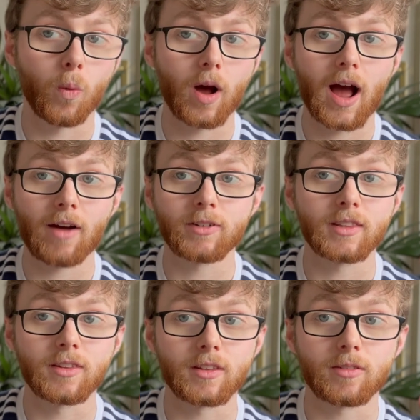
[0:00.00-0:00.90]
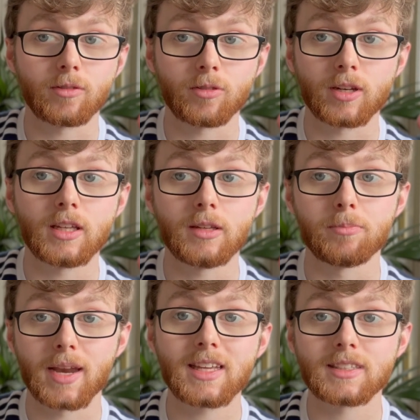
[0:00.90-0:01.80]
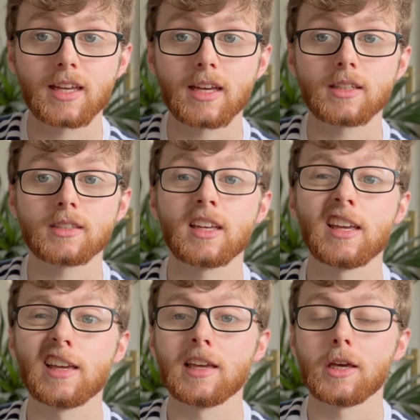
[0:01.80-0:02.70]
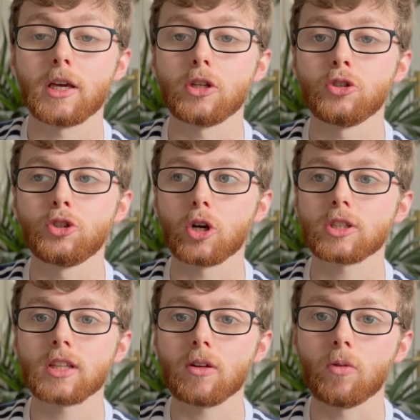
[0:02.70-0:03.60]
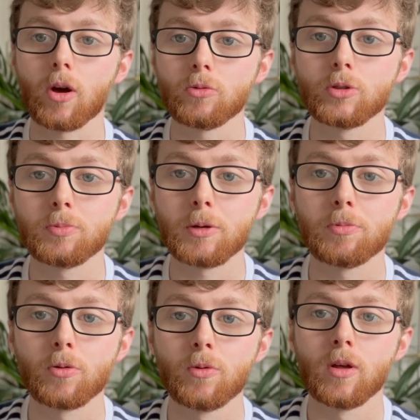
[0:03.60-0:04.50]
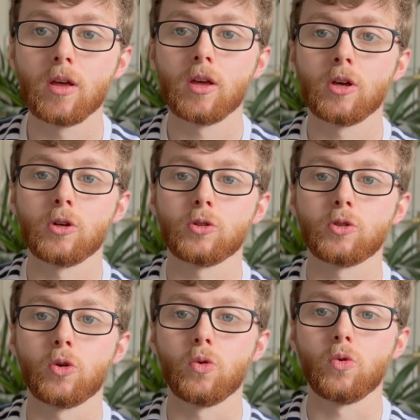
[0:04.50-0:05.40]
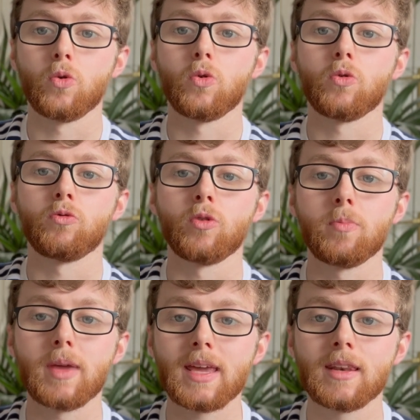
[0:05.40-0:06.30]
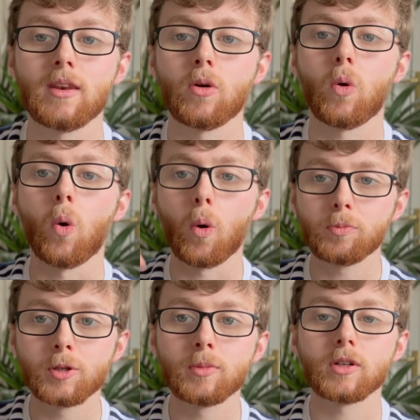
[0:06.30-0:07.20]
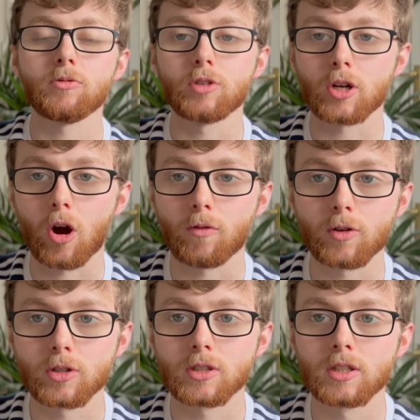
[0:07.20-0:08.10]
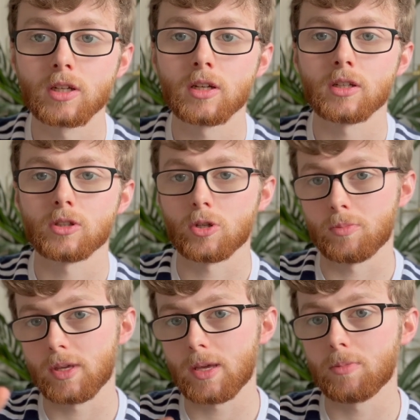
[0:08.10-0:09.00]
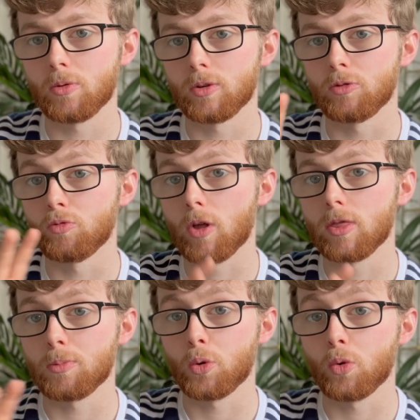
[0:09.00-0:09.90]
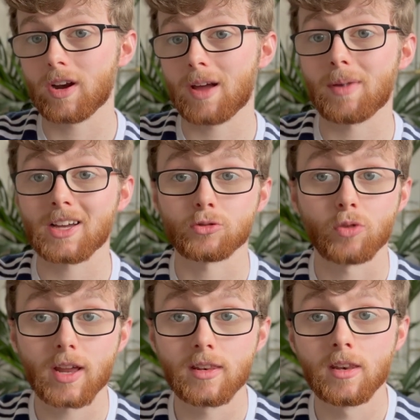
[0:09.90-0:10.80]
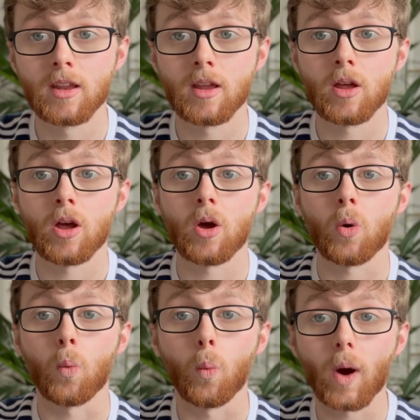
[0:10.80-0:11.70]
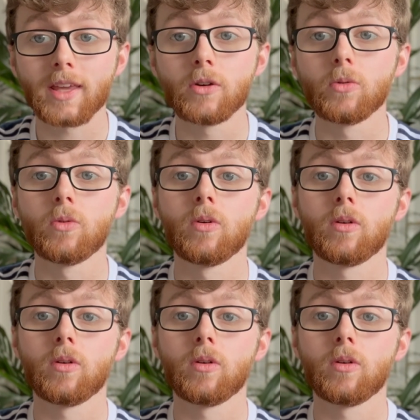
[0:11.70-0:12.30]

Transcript: having the 3 mini sets, it just allows people to remain optimally recovered to be able to run the program as written, while